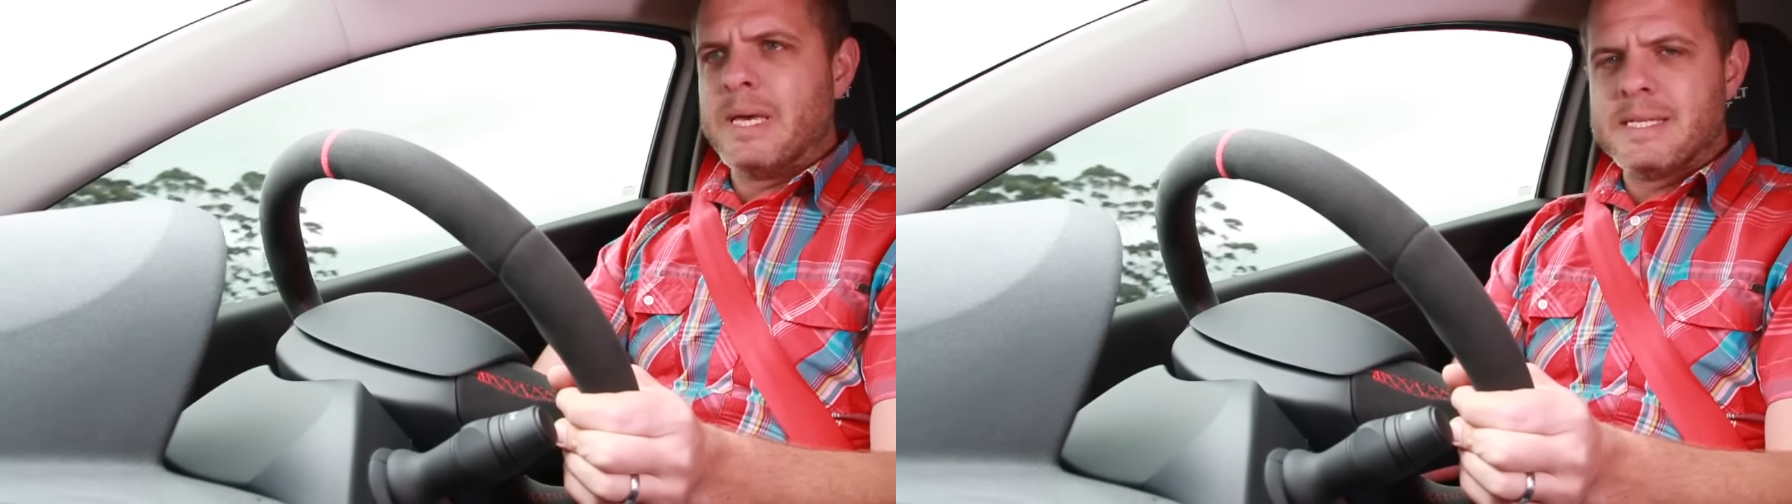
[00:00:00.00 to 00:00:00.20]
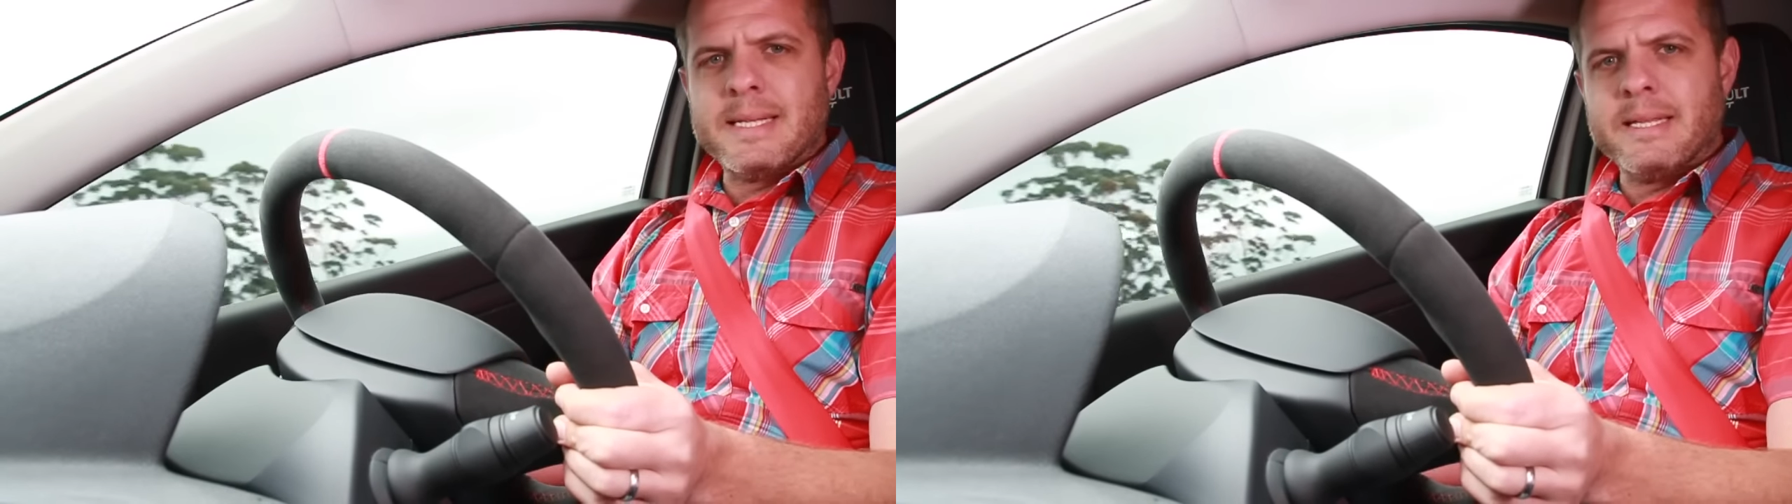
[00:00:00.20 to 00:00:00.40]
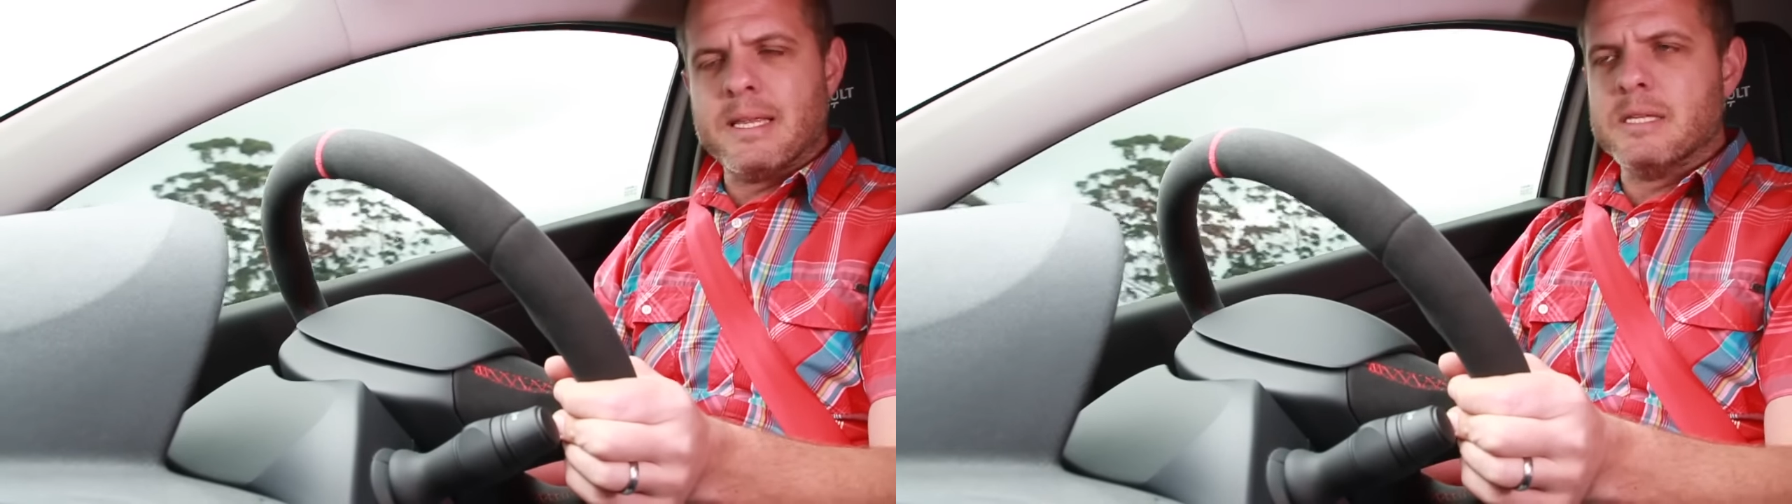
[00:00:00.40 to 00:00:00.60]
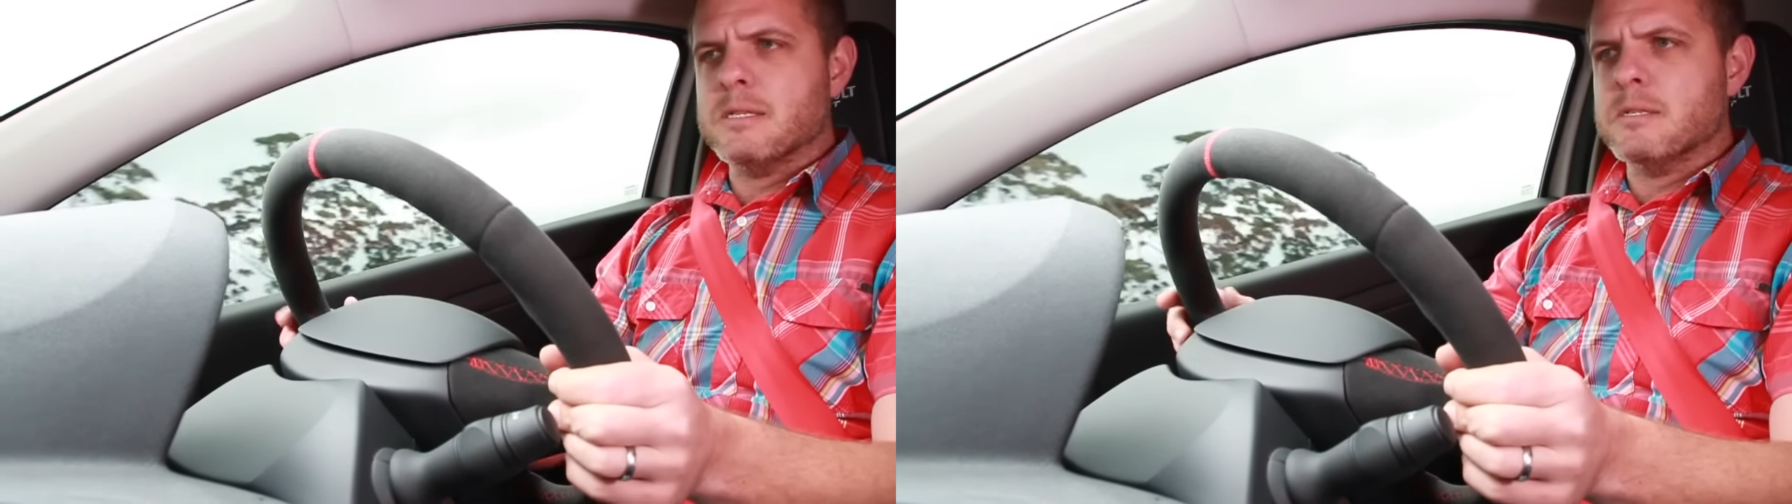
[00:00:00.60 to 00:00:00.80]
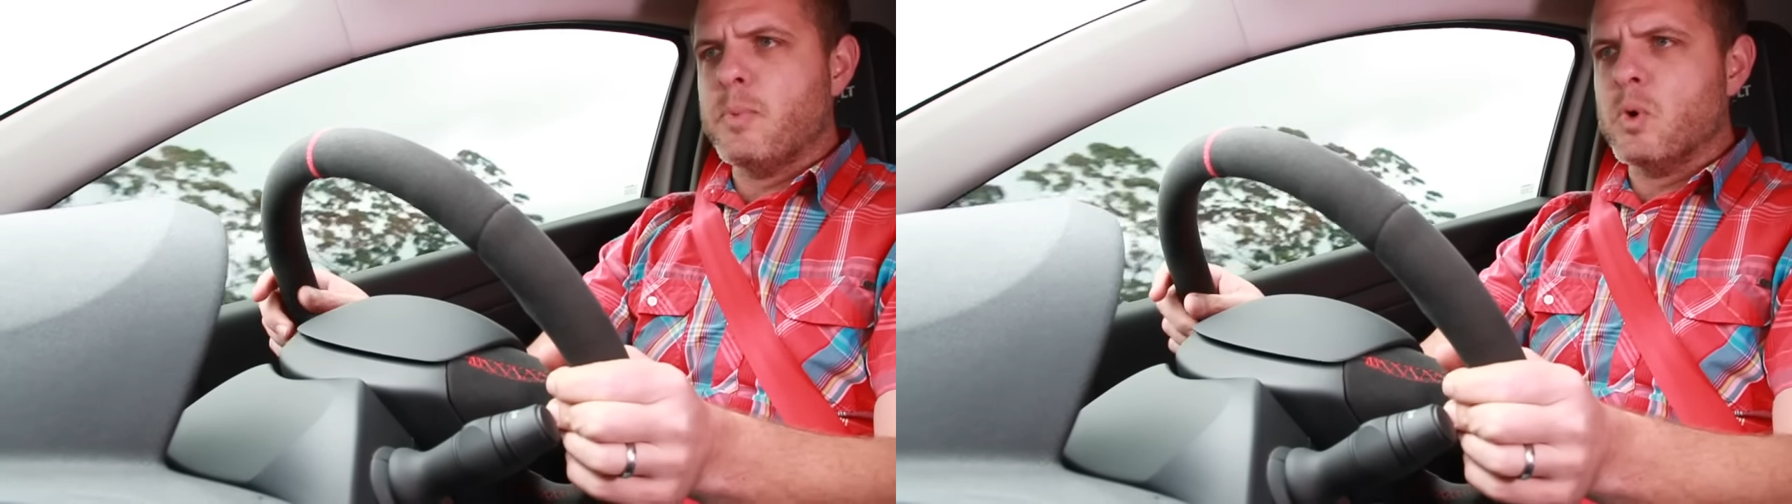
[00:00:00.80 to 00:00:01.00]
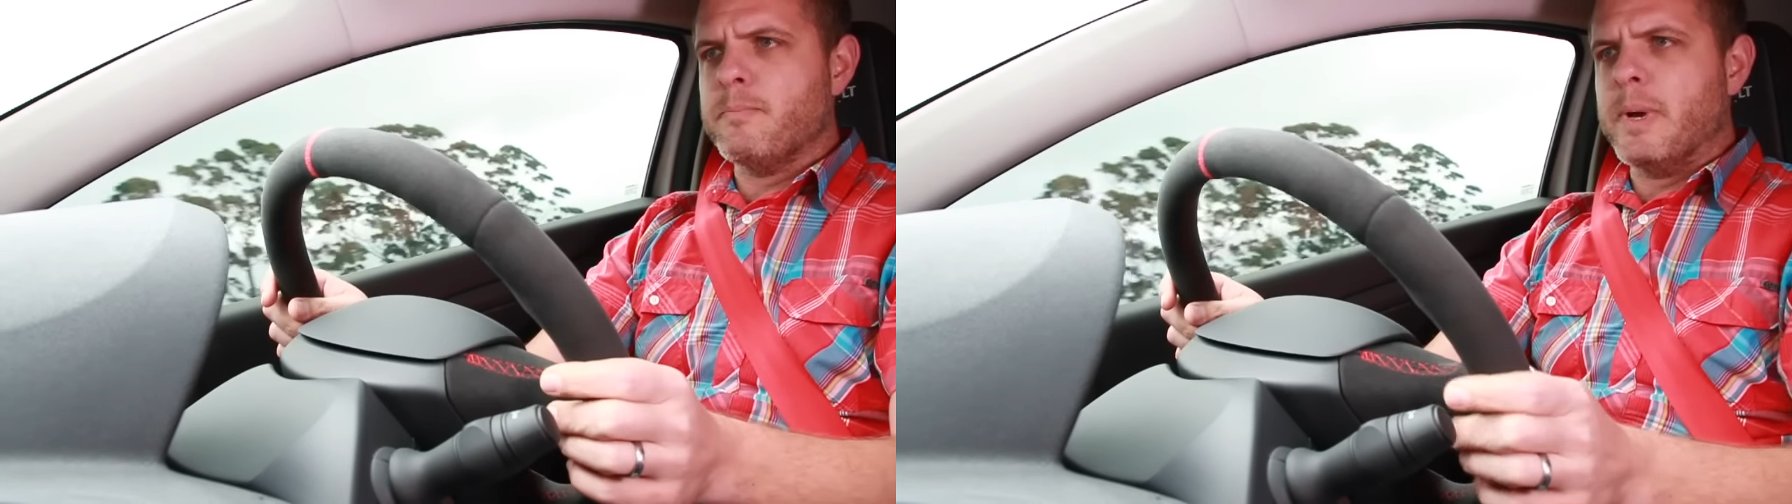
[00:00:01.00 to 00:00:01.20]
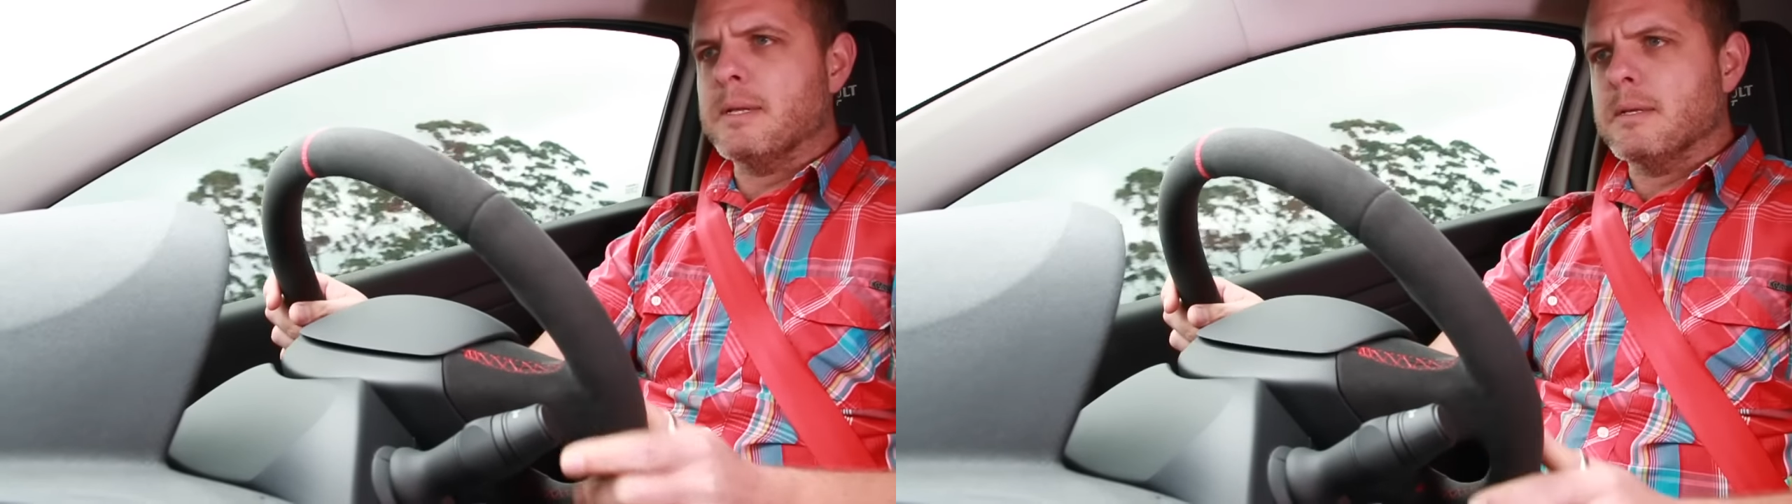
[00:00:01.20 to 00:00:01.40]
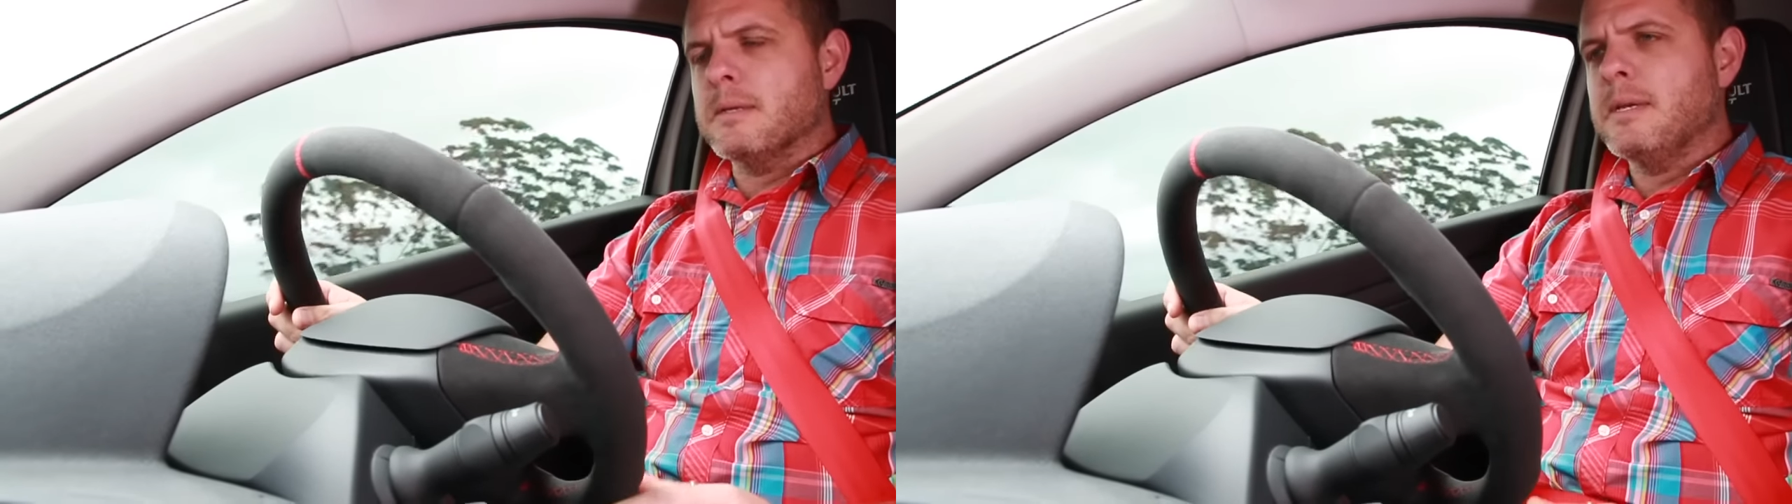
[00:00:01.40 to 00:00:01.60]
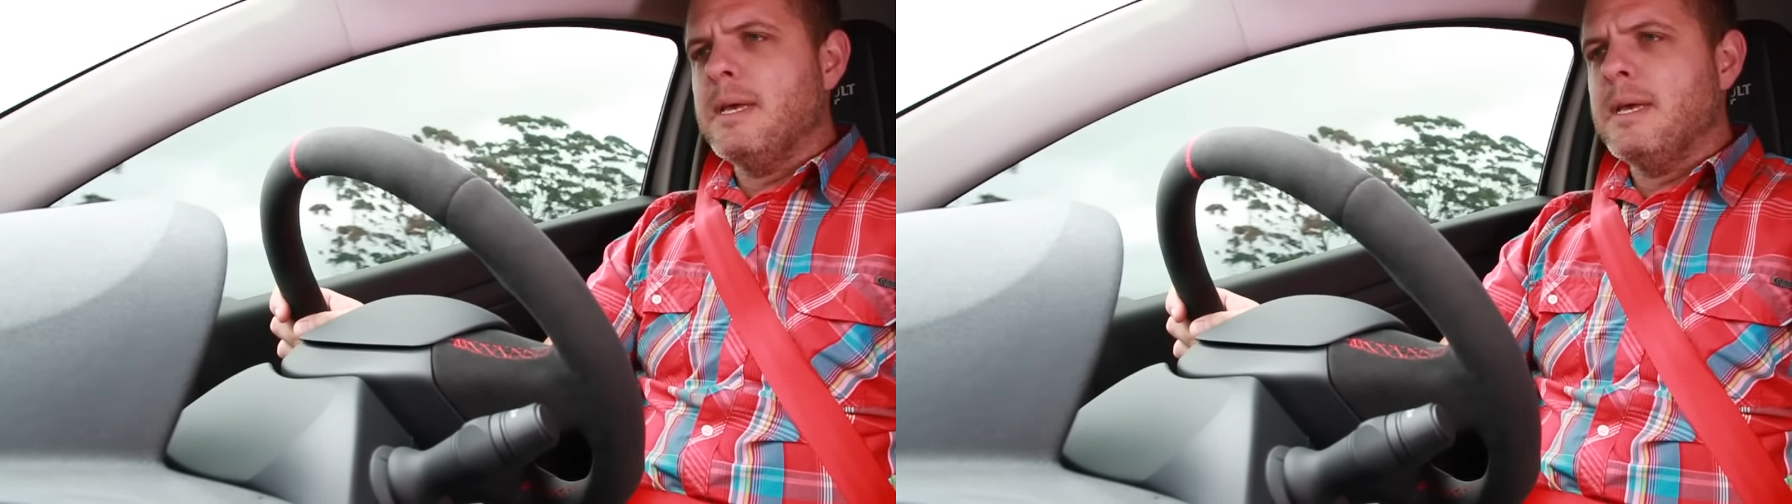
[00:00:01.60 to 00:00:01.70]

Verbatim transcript: Basically that's a sport button